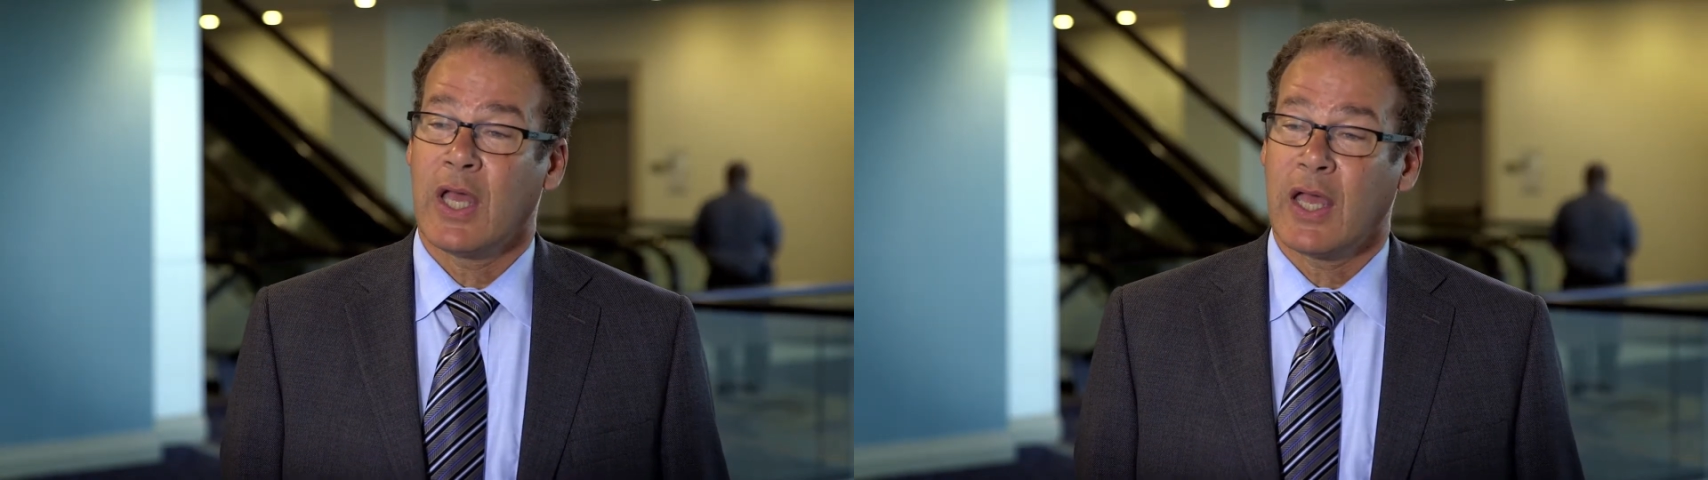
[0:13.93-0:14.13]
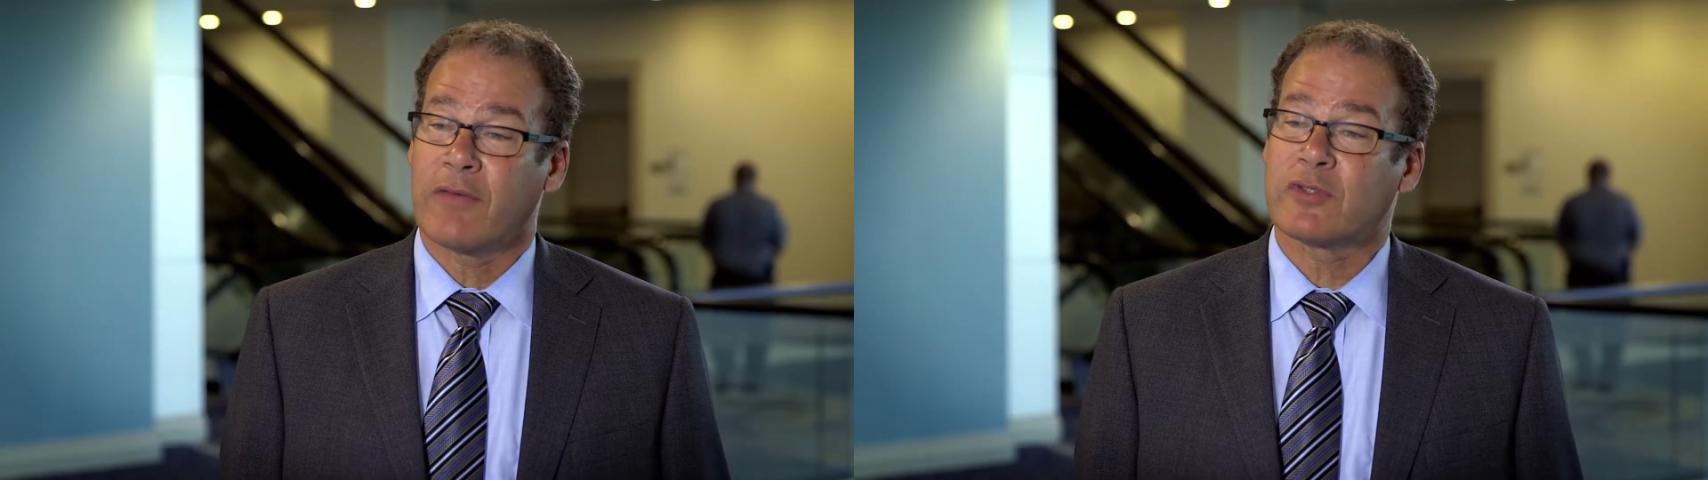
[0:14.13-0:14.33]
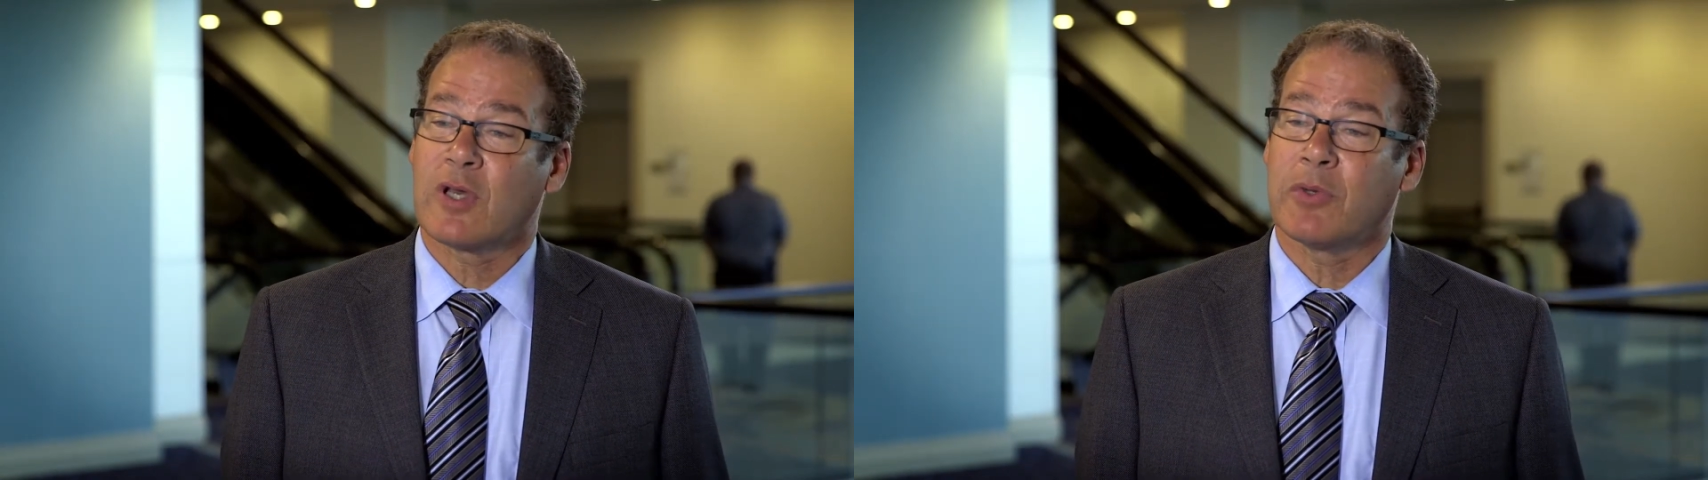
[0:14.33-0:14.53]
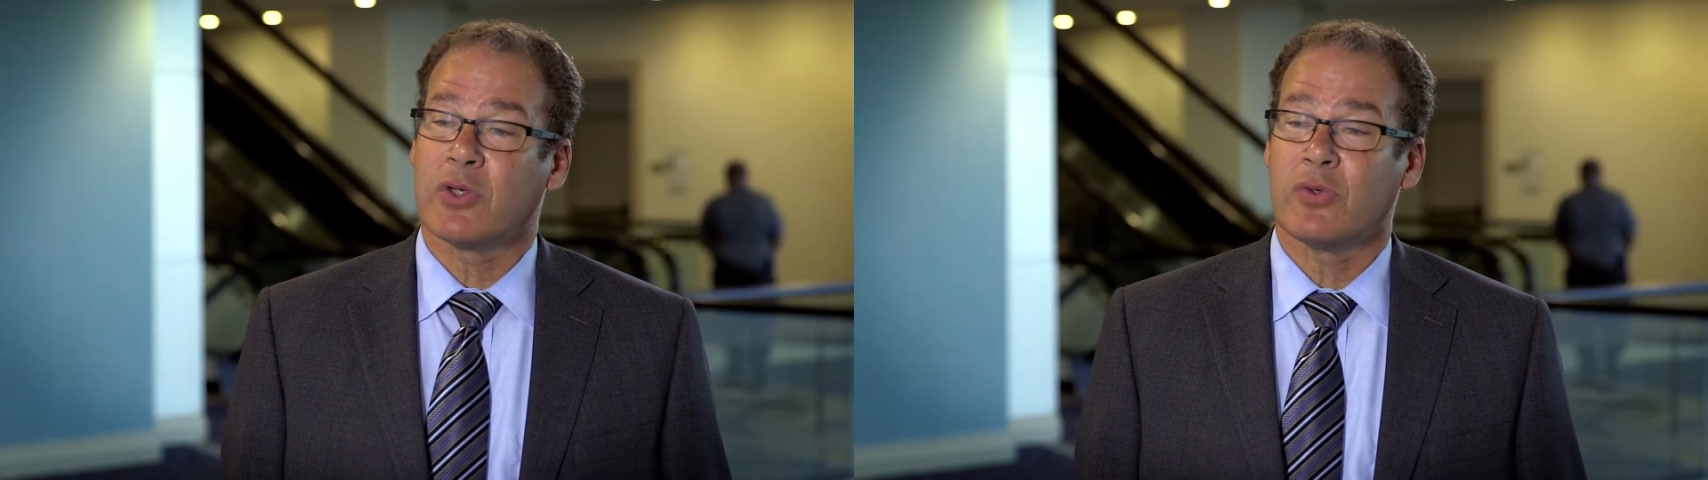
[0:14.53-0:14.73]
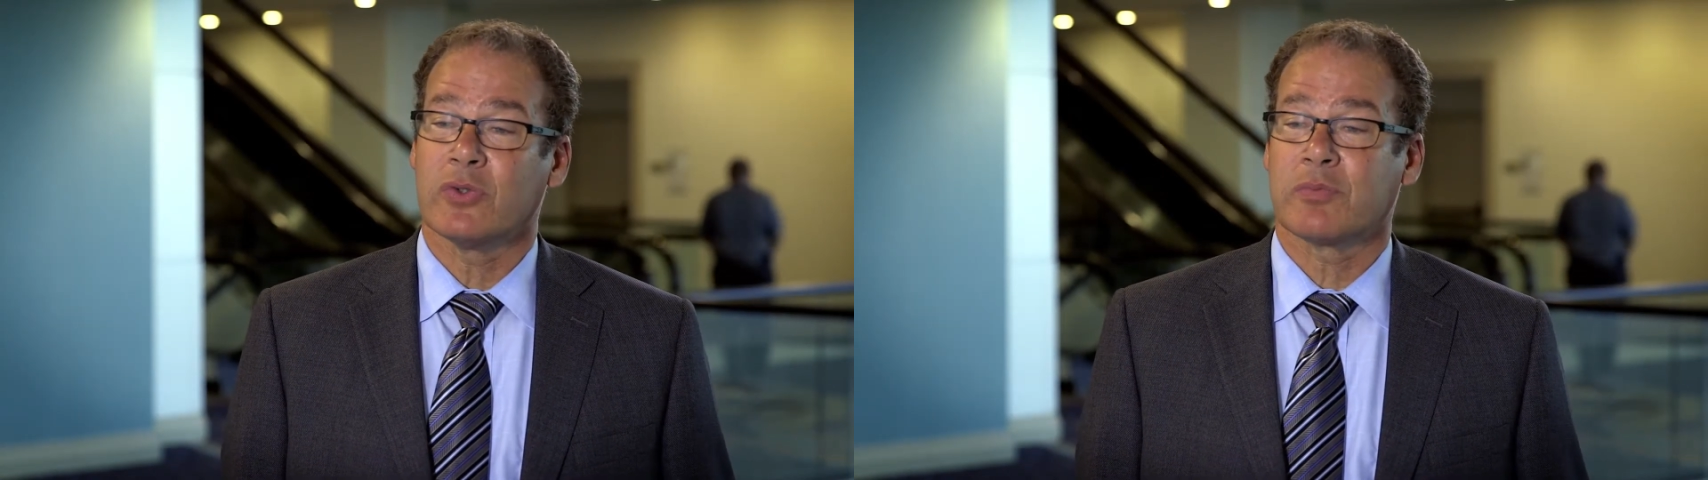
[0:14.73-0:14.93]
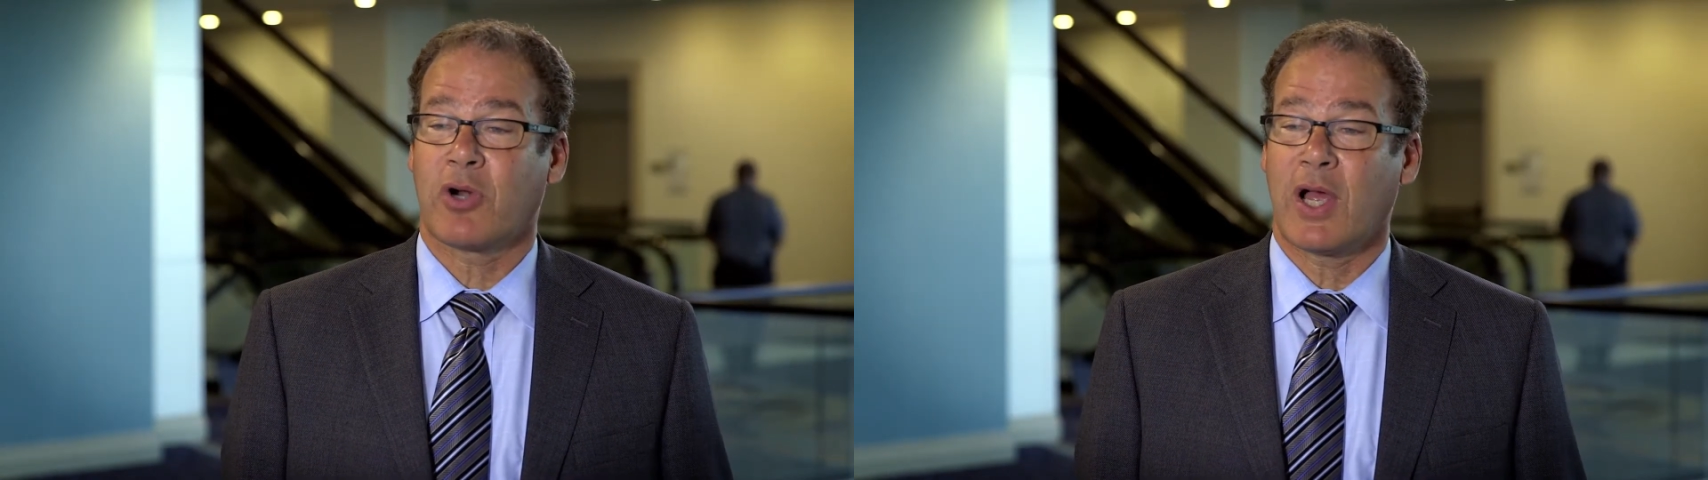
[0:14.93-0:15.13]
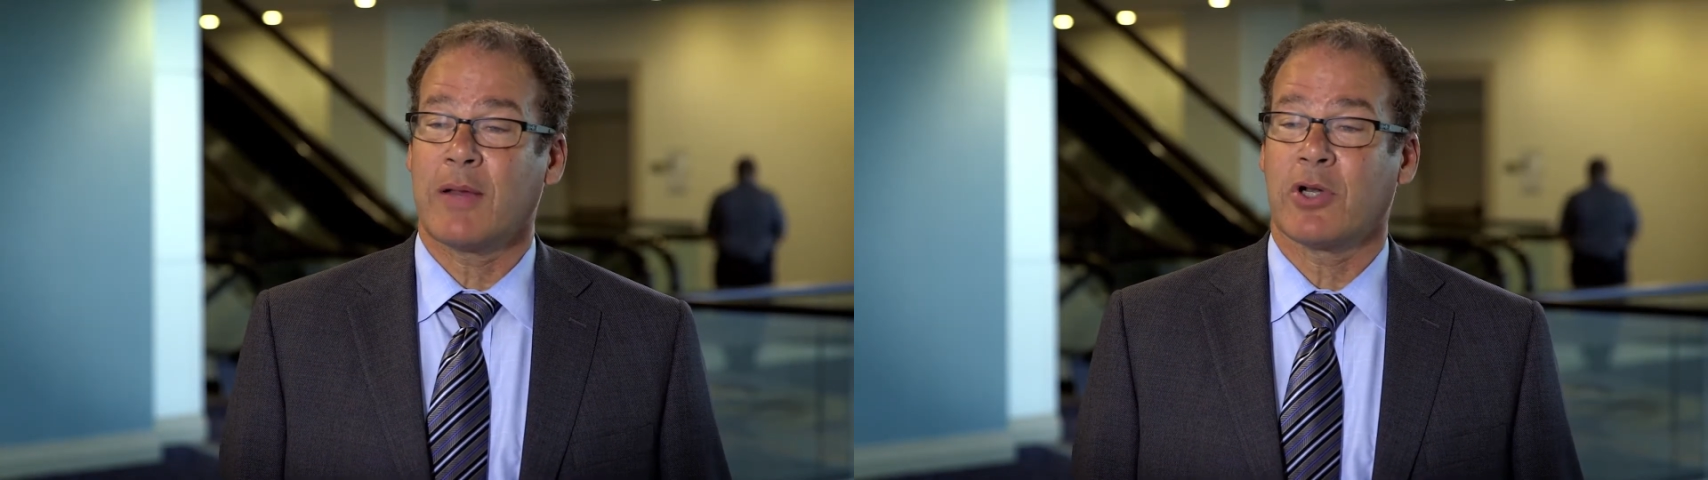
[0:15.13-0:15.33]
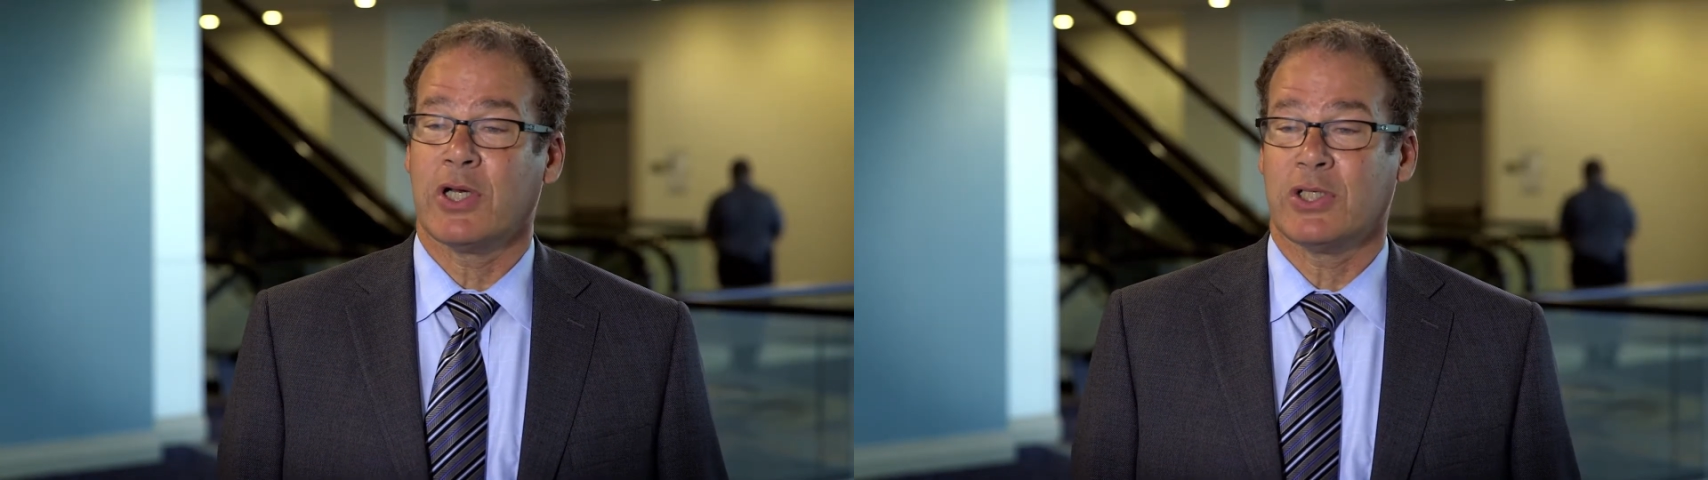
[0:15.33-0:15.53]
have someone whose
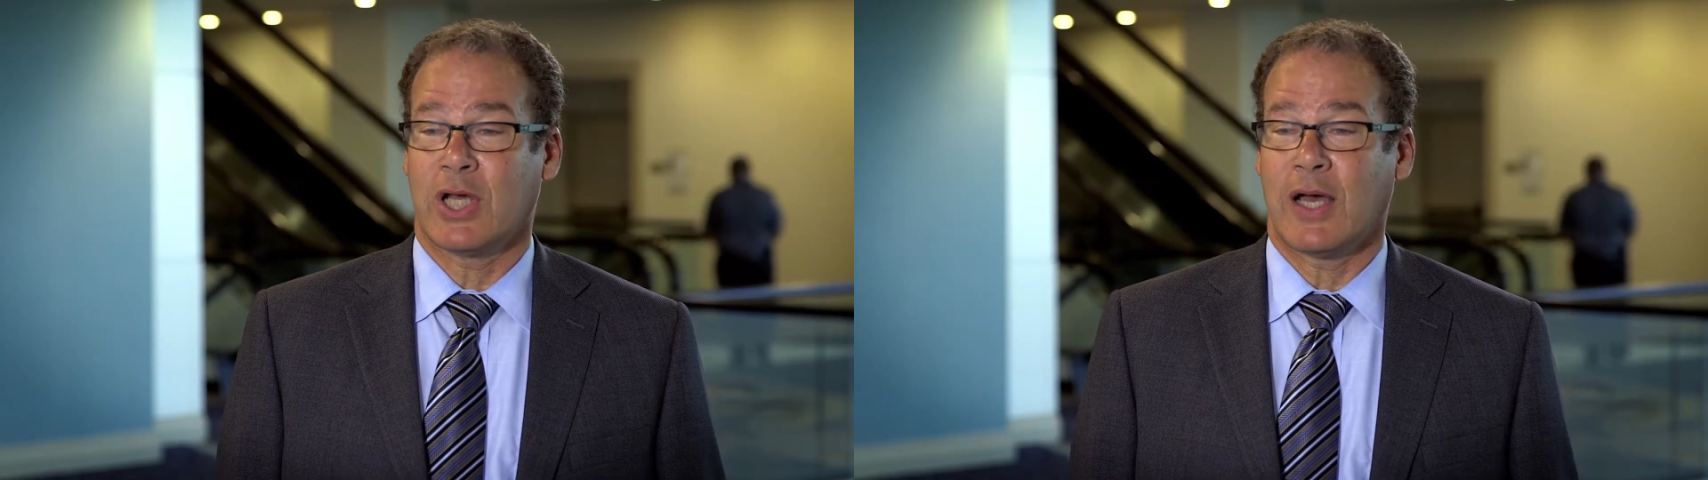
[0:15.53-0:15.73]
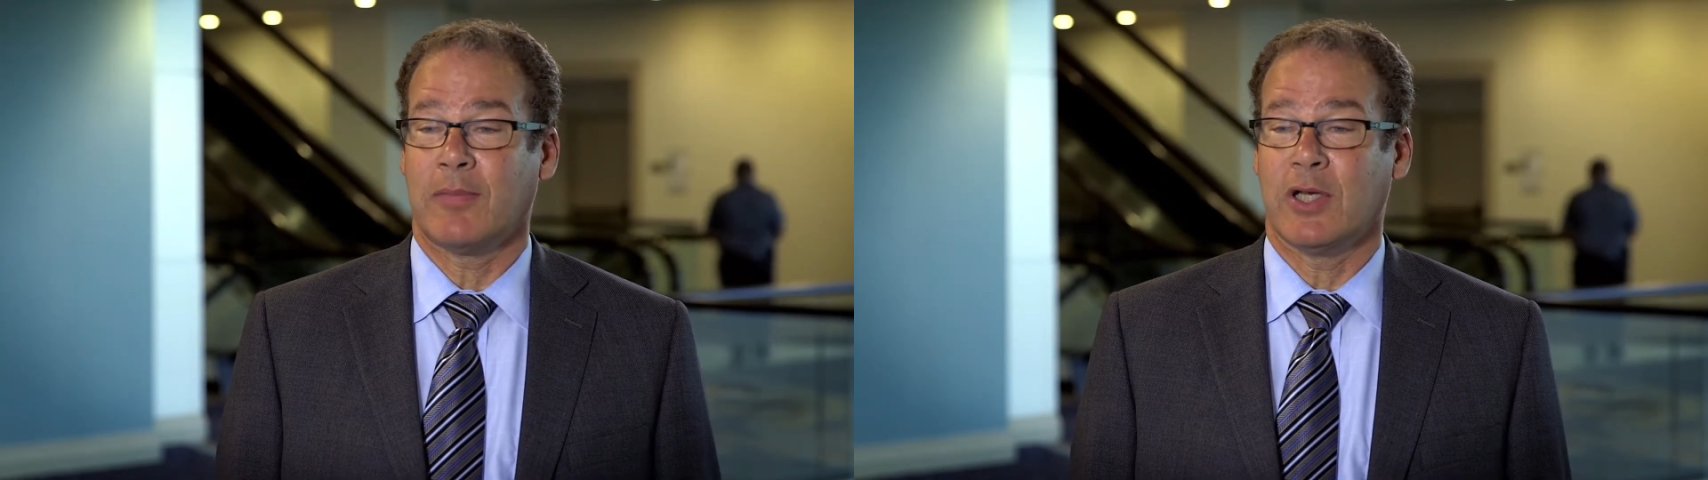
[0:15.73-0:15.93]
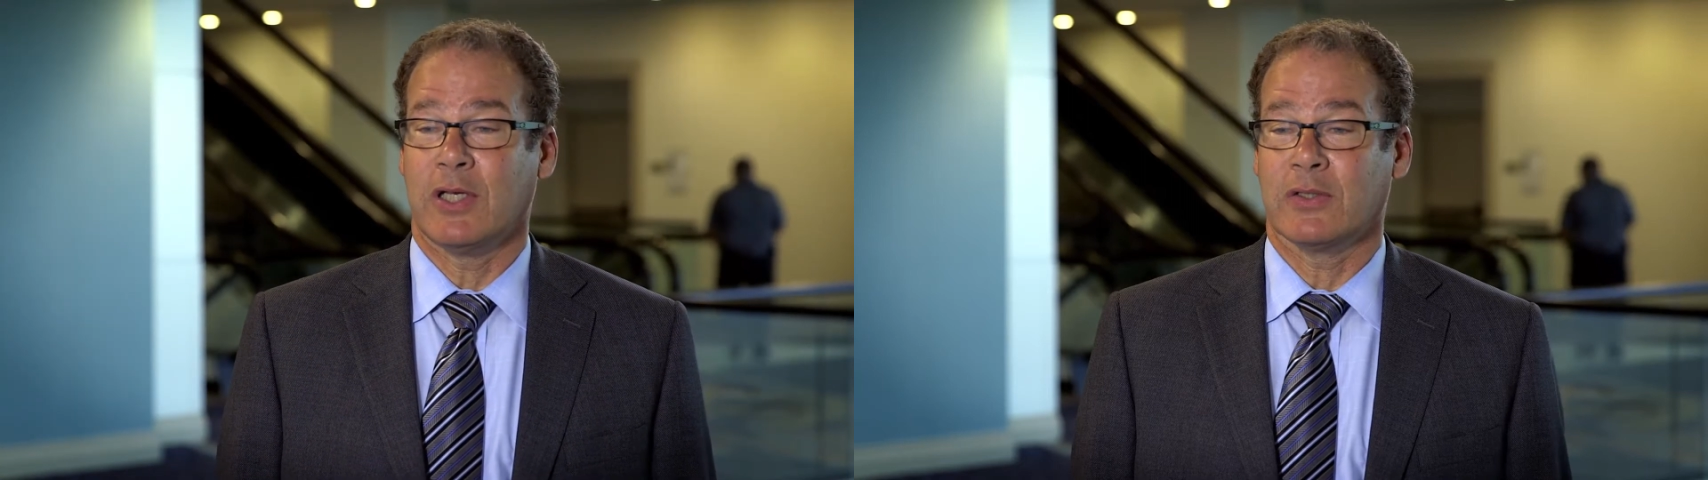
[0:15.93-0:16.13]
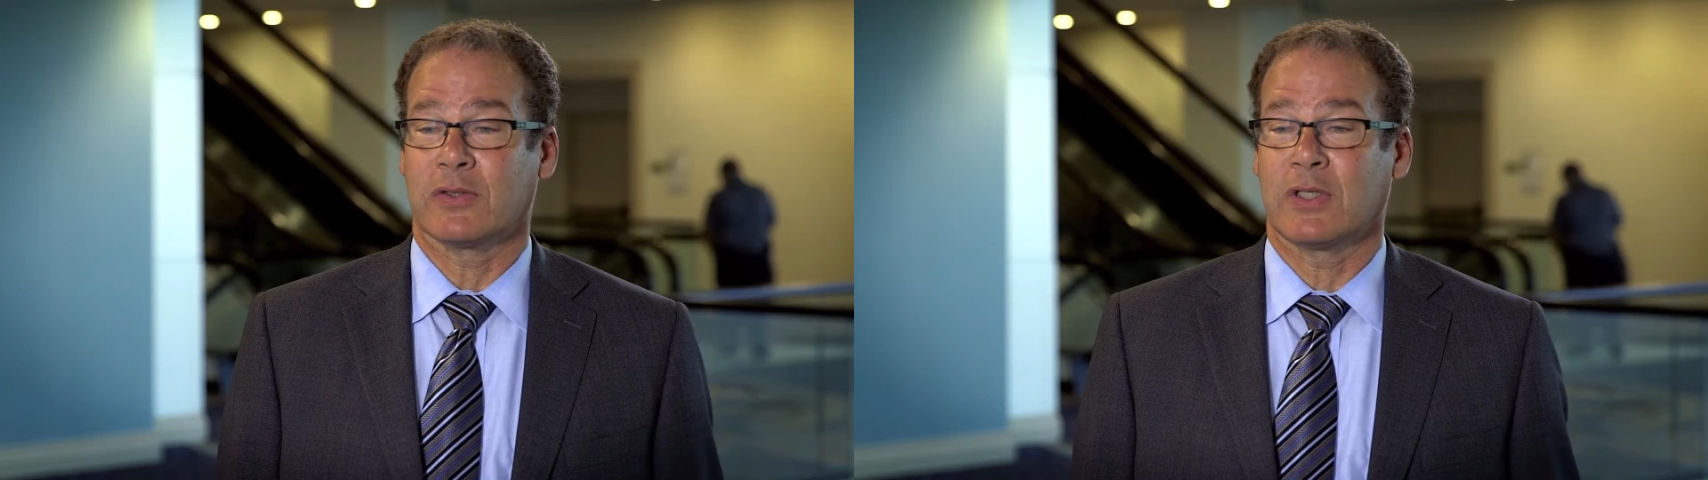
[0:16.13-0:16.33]
primary job it is